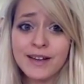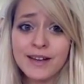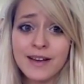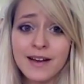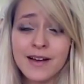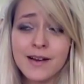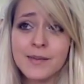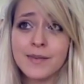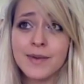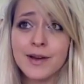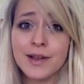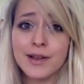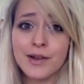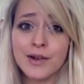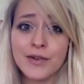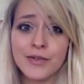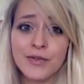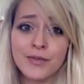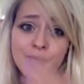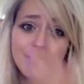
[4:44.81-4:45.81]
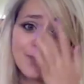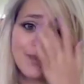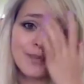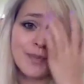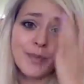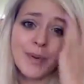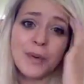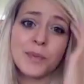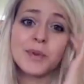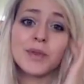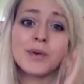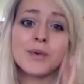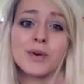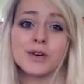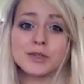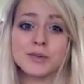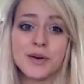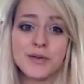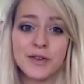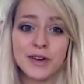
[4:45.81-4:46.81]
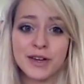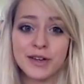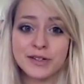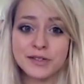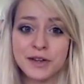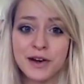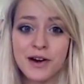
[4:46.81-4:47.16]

A lot of people that watch my videos